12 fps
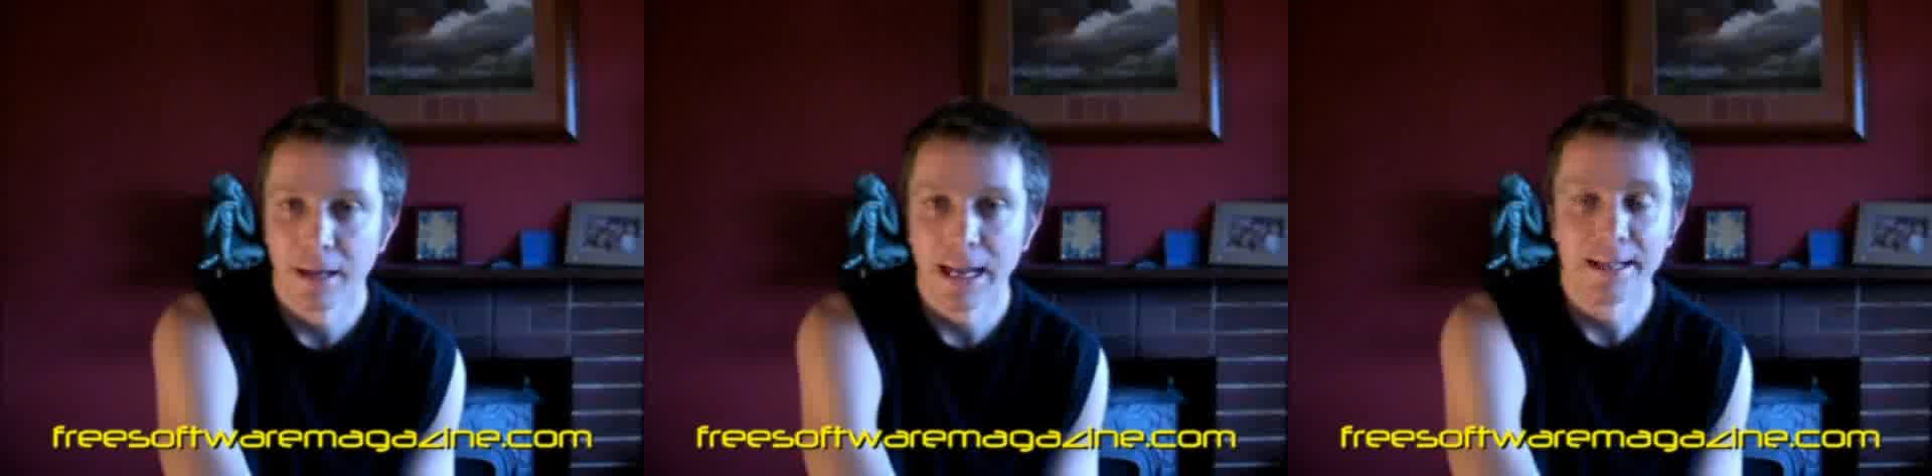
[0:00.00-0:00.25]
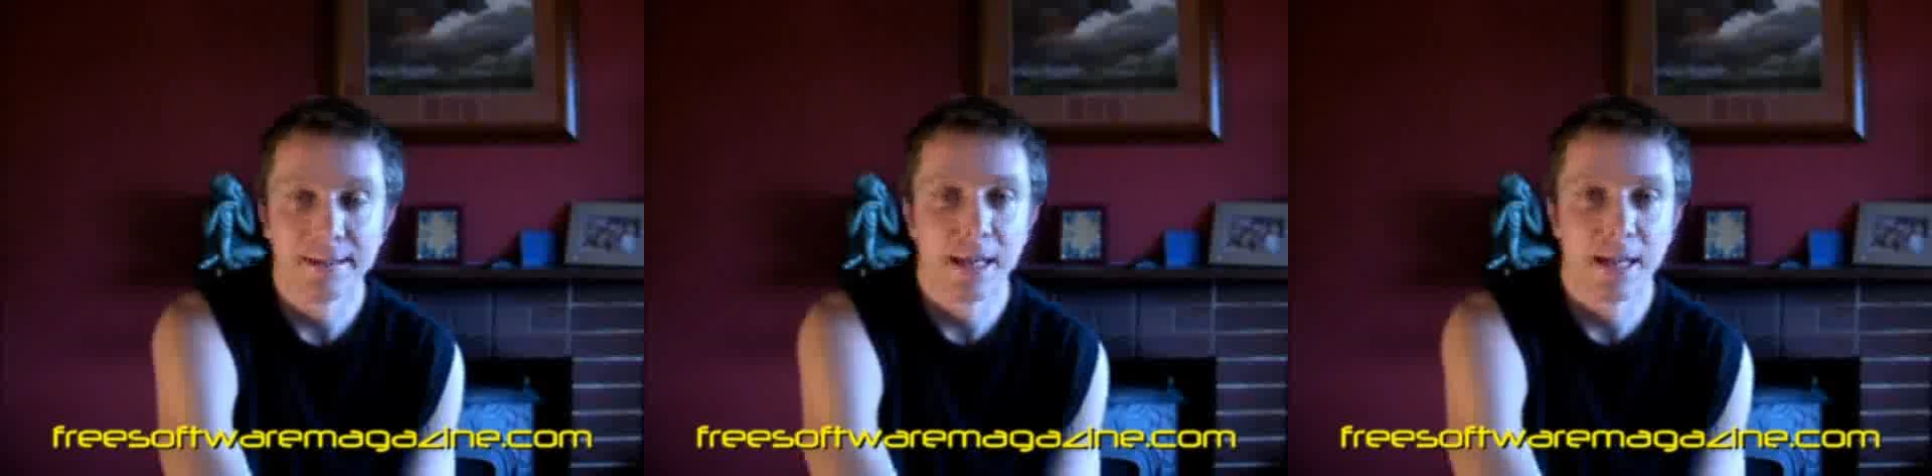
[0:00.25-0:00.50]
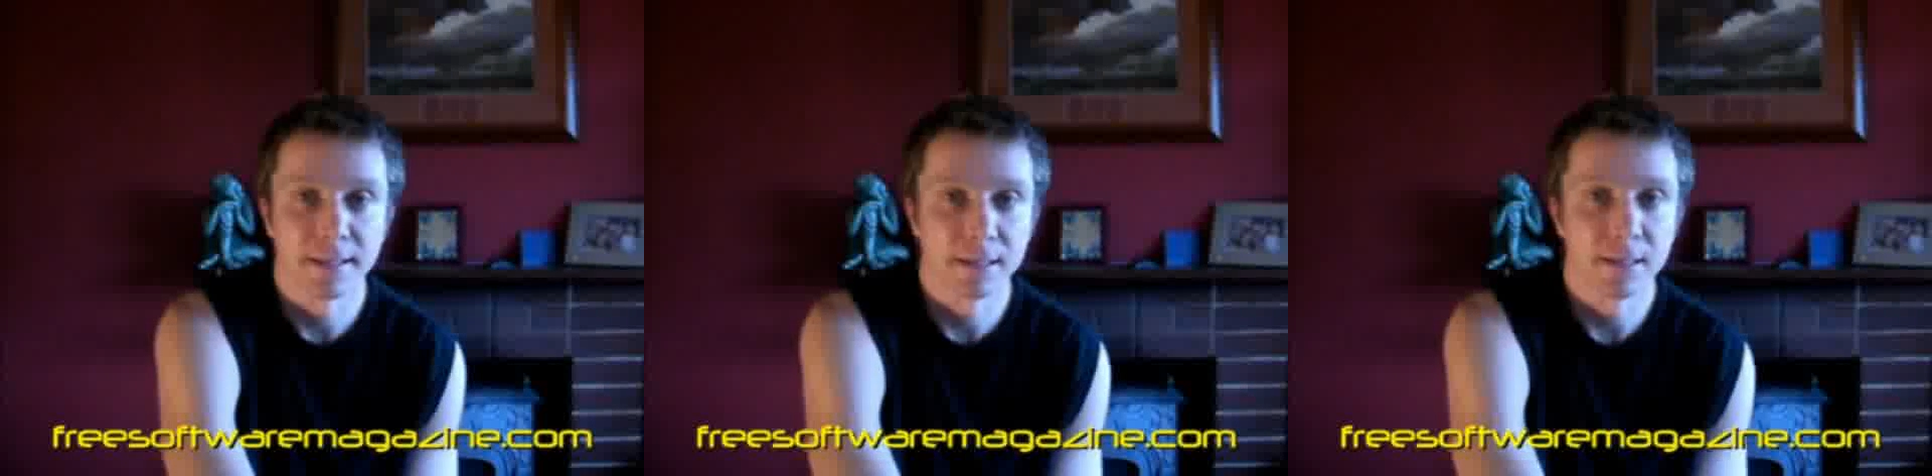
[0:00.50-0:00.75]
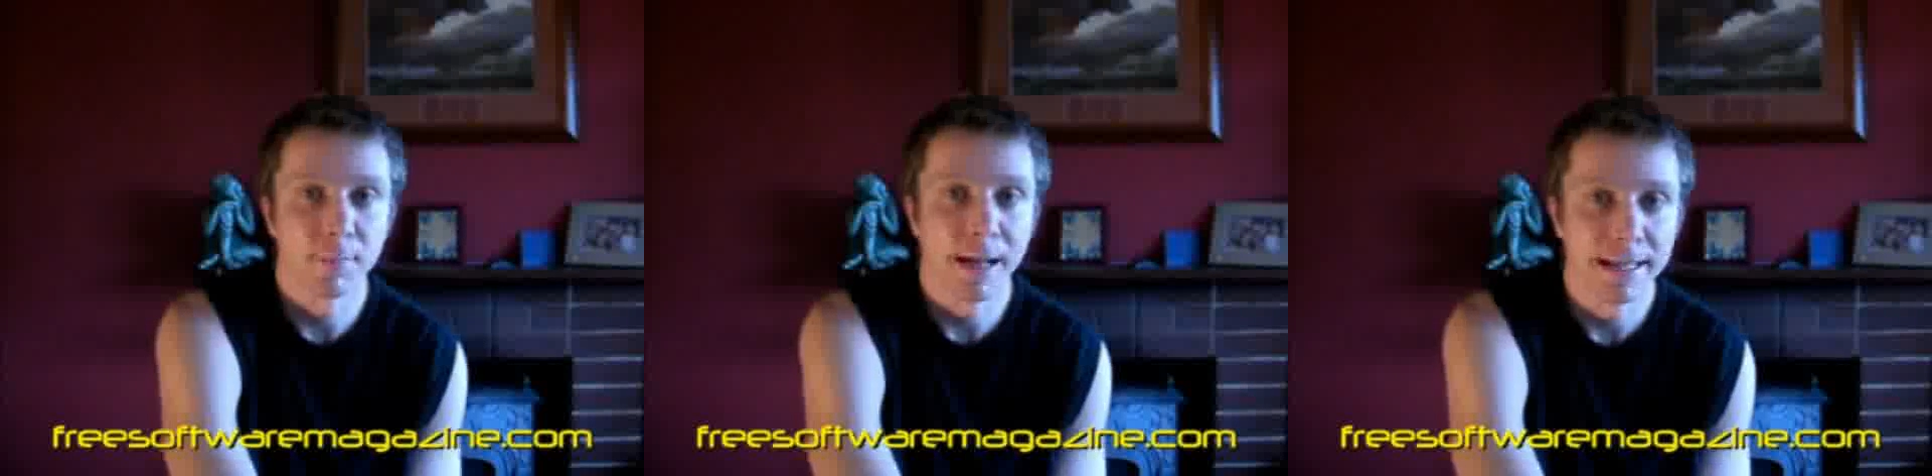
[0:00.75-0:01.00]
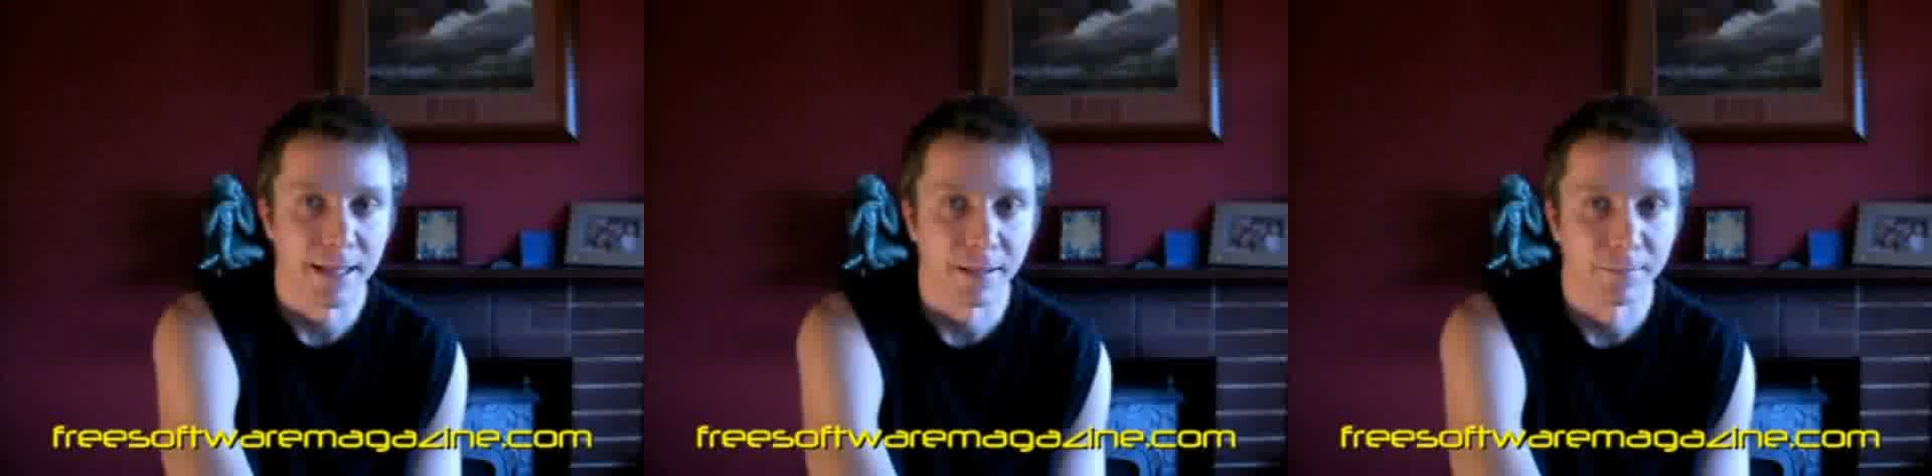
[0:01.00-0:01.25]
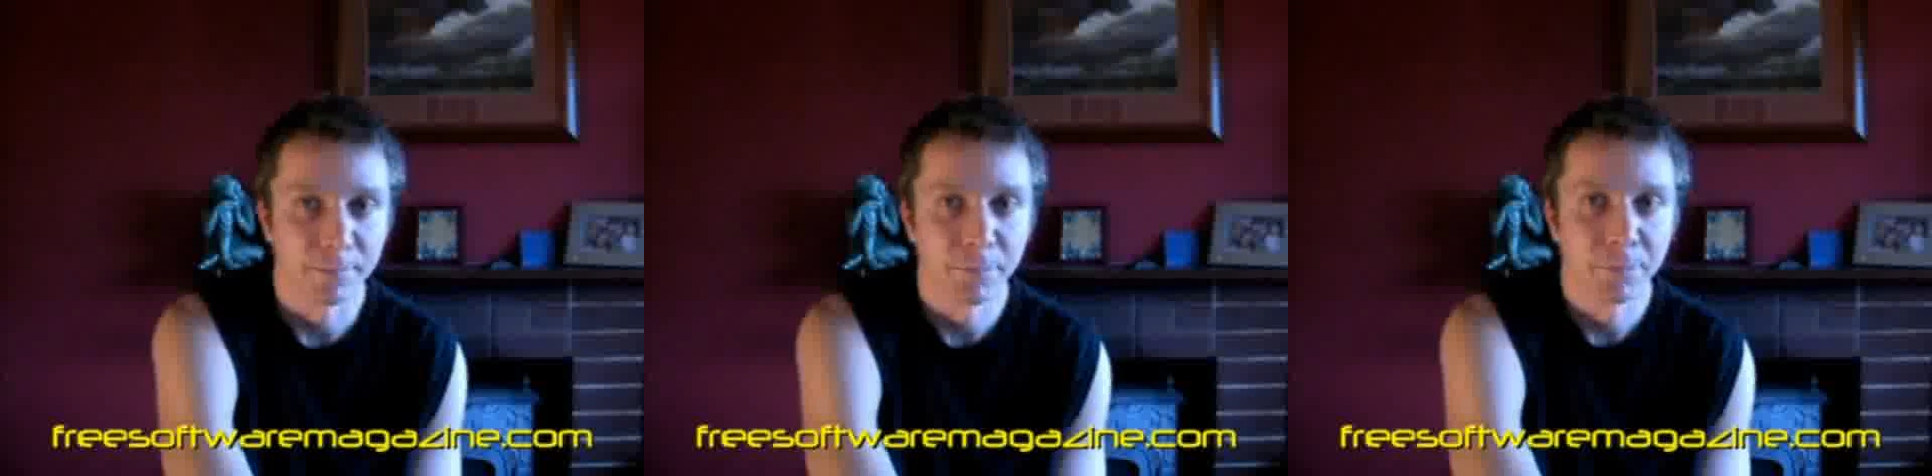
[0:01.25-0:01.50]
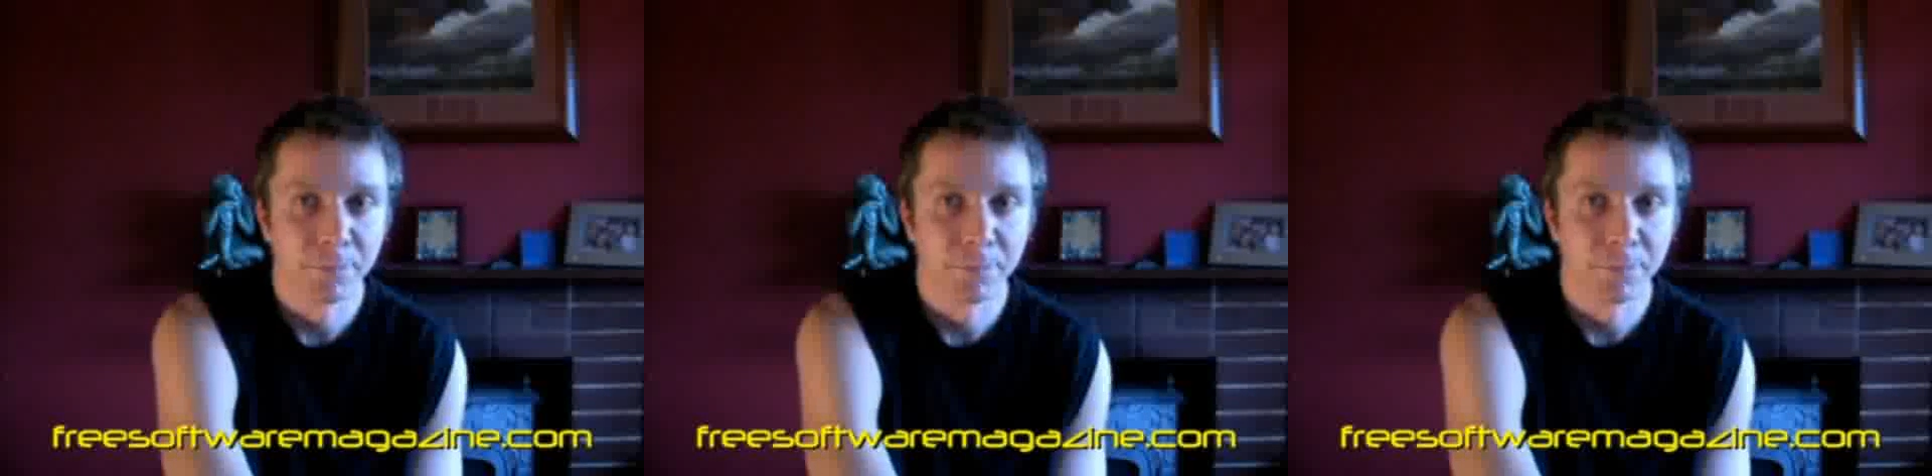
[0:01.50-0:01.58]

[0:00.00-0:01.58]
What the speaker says: it doesn't matter.